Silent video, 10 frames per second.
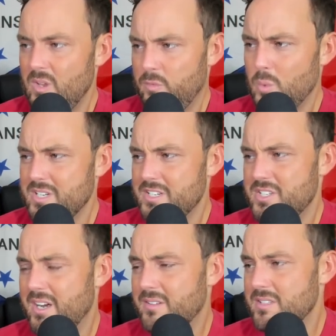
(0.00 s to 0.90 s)
4
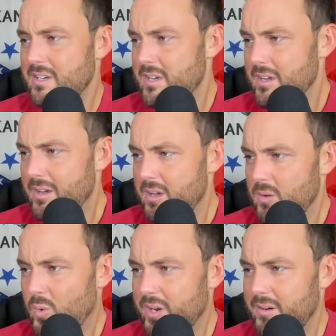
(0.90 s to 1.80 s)
touchdowns,
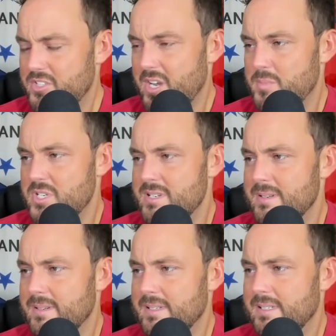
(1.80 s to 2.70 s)
1 interception,
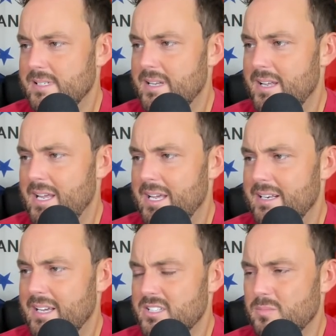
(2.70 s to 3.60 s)
and
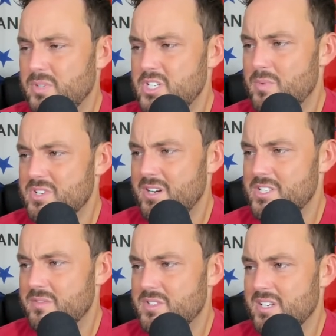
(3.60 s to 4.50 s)
has a completion percentage
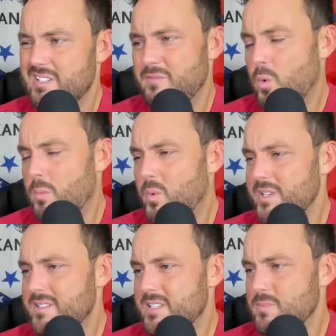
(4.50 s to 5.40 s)
of
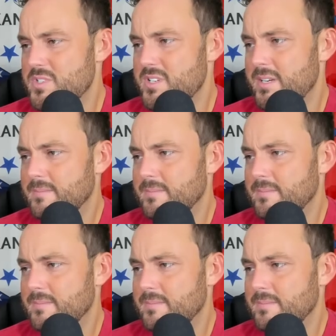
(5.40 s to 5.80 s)
64.6%.